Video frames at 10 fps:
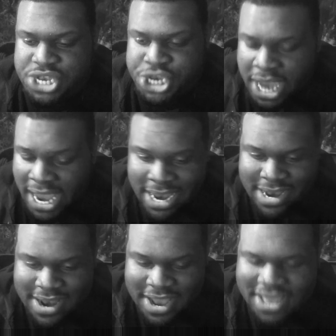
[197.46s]
cheat
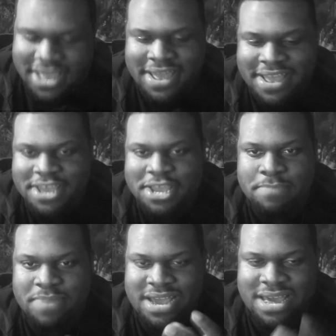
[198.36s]

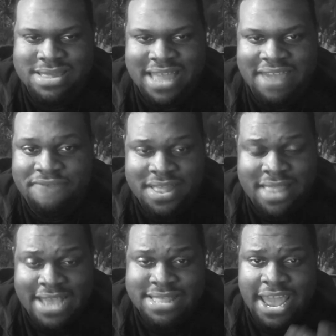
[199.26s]
because they feel
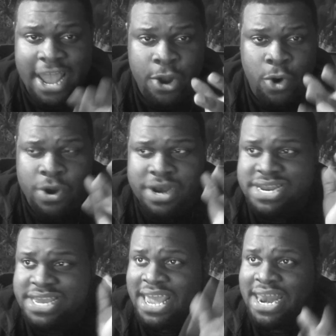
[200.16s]
like they
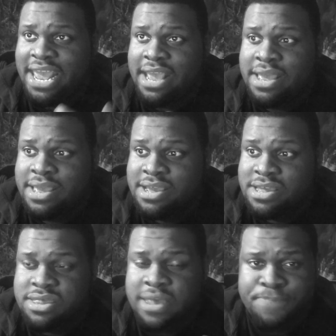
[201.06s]
aren't getting
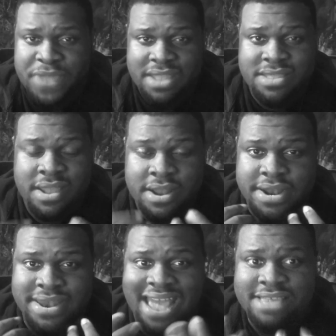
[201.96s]
something
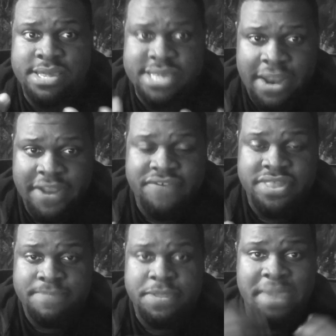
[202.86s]
necessary for
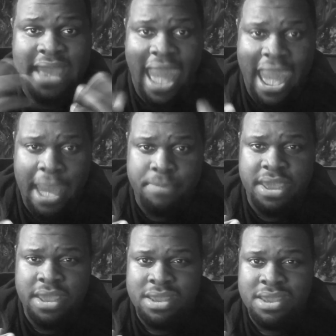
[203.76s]
them to be happy.
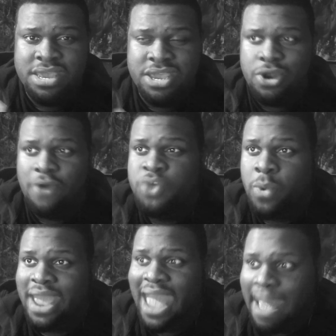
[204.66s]
You know, if you
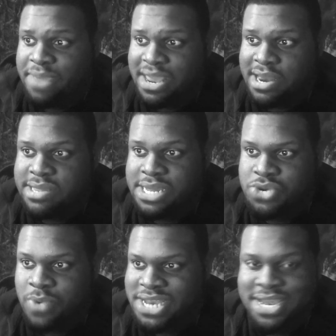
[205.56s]
ain't happy in a
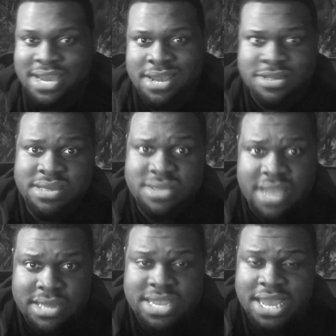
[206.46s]
situation, these
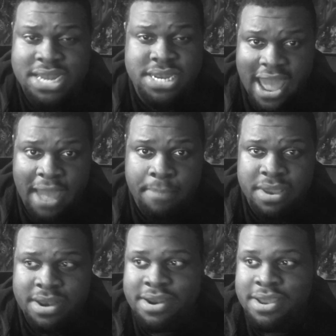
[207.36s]
things tend to happen.